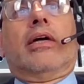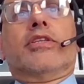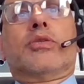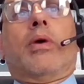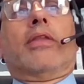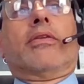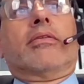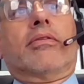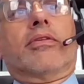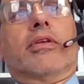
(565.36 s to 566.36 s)
This one,
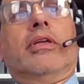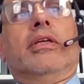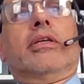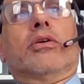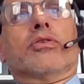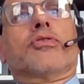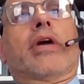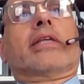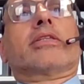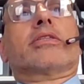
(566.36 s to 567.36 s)
the
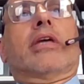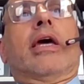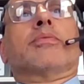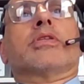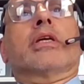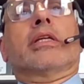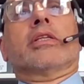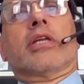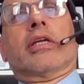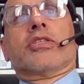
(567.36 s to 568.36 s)
contract, absent any
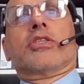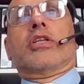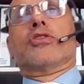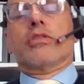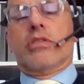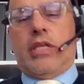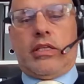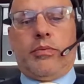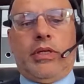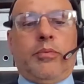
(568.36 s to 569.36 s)
extensions, had
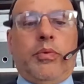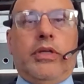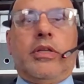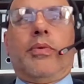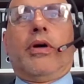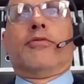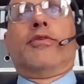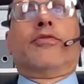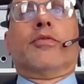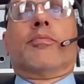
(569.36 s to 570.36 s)
to be completed by the
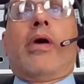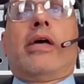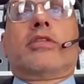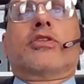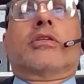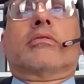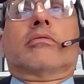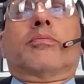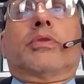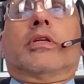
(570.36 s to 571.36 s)
5th of March in
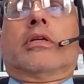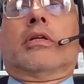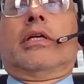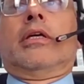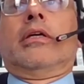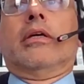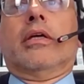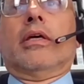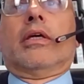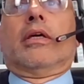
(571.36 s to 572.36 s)
a particular year.
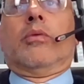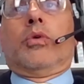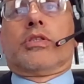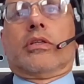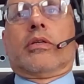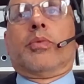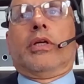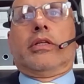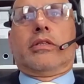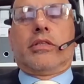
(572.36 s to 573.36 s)
It wasn't
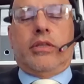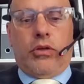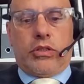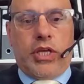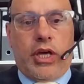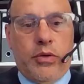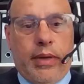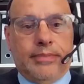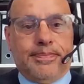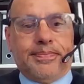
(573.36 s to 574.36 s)
completed until October.